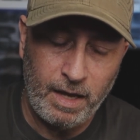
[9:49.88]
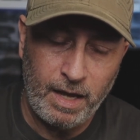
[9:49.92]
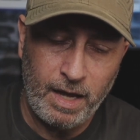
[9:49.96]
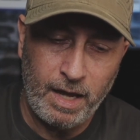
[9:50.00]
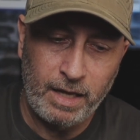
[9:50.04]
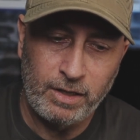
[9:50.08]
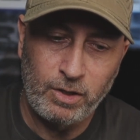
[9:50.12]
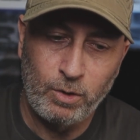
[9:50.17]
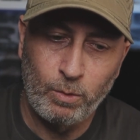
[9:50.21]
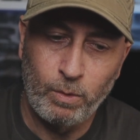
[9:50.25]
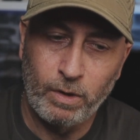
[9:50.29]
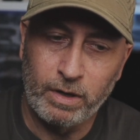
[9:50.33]

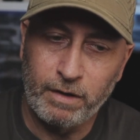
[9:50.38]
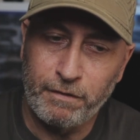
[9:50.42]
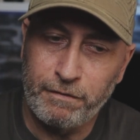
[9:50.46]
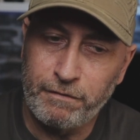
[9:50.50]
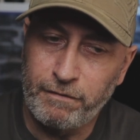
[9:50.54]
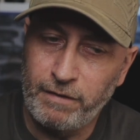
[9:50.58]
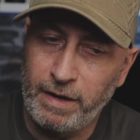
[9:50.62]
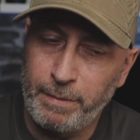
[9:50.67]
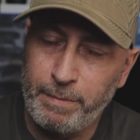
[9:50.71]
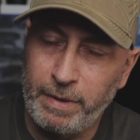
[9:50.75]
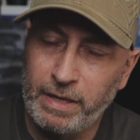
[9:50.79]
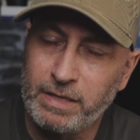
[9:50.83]
and you want to
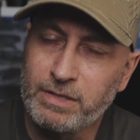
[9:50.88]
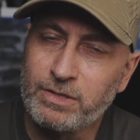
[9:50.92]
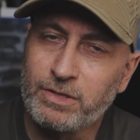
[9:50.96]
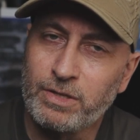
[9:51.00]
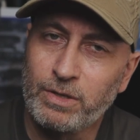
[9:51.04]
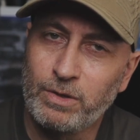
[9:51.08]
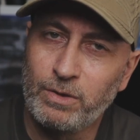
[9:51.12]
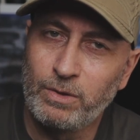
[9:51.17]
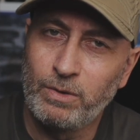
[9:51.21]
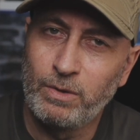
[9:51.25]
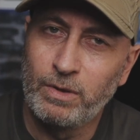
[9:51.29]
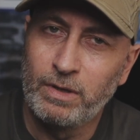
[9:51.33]
flip it
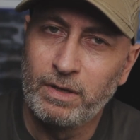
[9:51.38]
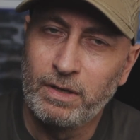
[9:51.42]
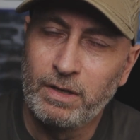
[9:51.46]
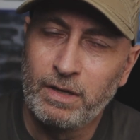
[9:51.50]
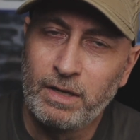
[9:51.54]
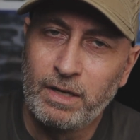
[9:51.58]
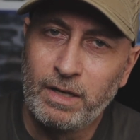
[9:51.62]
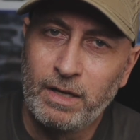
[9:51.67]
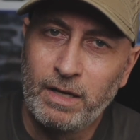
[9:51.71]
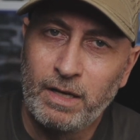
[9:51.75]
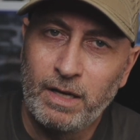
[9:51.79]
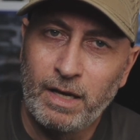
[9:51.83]
to
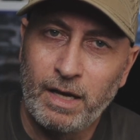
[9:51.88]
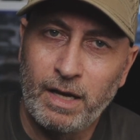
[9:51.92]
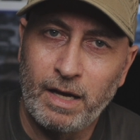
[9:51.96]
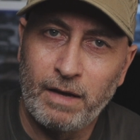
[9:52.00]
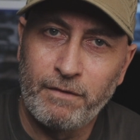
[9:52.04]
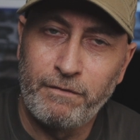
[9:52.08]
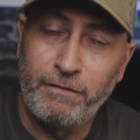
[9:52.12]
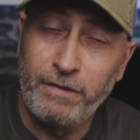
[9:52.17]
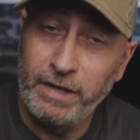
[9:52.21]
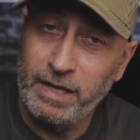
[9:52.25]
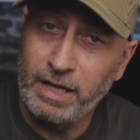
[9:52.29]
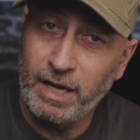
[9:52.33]

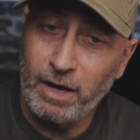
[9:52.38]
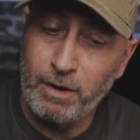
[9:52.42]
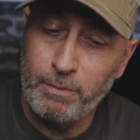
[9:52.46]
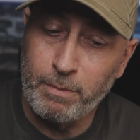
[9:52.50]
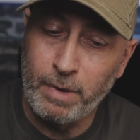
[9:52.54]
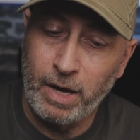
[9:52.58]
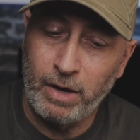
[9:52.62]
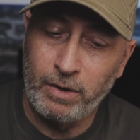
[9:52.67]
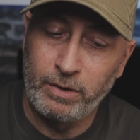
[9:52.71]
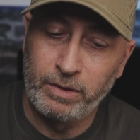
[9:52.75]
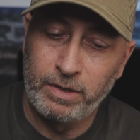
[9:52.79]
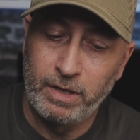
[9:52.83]
video
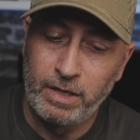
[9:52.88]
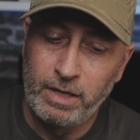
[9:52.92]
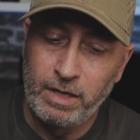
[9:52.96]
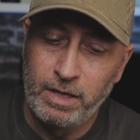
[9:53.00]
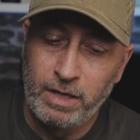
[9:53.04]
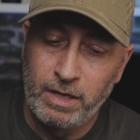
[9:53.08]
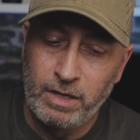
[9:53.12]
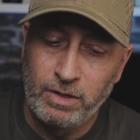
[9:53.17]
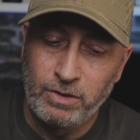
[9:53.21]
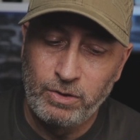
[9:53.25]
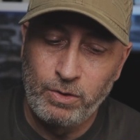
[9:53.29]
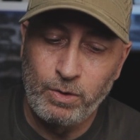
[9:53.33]
mode,
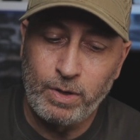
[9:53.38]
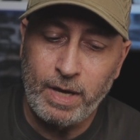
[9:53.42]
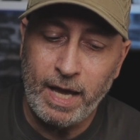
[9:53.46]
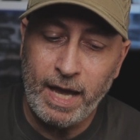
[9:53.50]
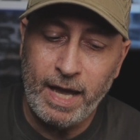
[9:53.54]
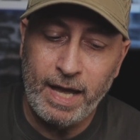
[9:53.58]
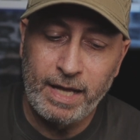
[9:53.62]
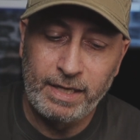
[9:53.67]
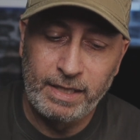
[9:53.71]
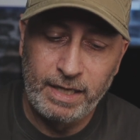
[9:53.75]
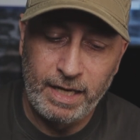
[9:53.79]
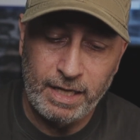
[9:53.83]
you
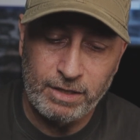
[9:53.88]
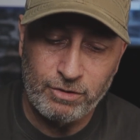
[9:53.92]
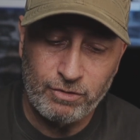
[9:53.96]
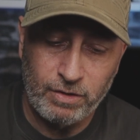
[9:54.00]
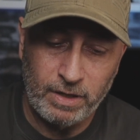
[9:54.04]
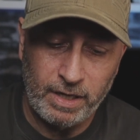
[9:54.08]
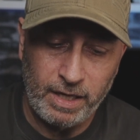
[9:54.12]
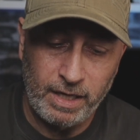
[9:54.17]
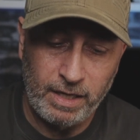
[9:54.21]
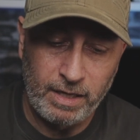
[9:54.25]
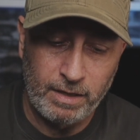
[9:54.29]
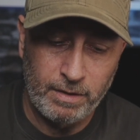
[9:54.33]
can
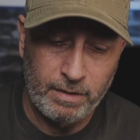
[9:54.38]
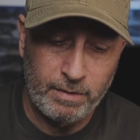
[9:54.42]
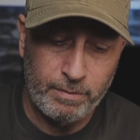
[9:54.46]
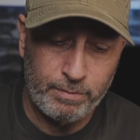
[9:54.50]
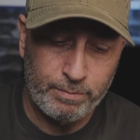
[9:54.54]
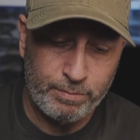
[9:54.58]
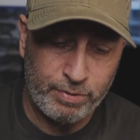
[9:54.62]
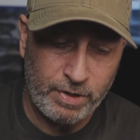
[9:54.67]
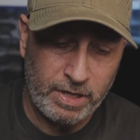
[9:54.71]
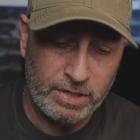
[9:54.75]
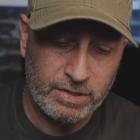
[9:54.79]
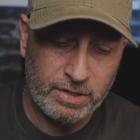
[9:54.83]
literally
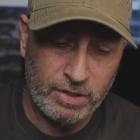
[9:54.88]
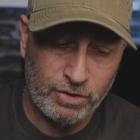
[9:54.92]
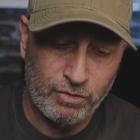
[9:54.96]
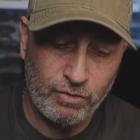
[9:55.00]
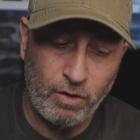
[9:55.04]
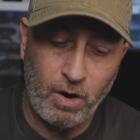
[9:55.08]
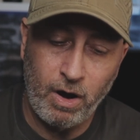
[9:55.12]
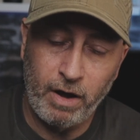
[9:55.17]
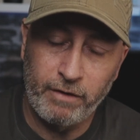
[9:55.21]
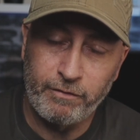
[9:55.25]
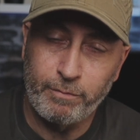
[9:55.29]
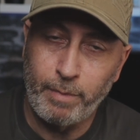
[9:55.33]
press the
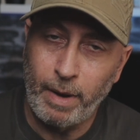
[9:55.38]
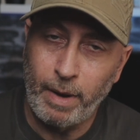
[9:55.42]
drive